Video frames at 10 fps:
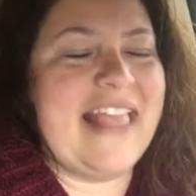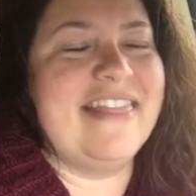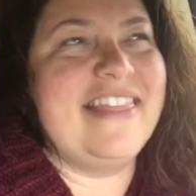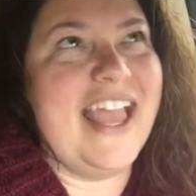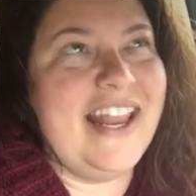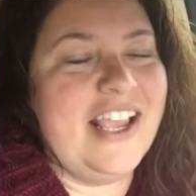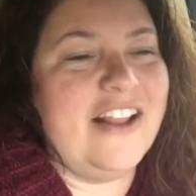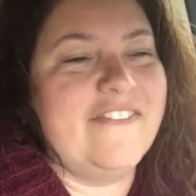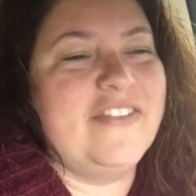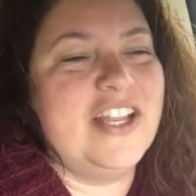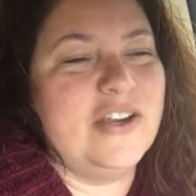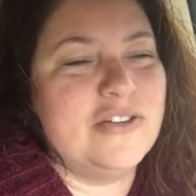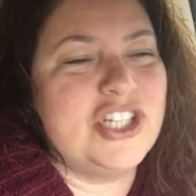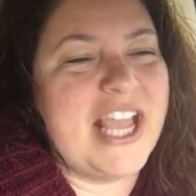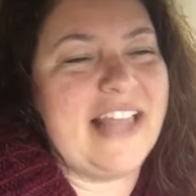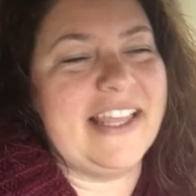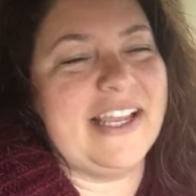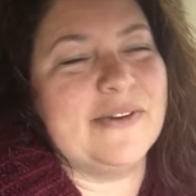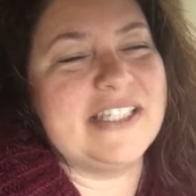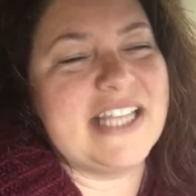and then I got a video chat, like I was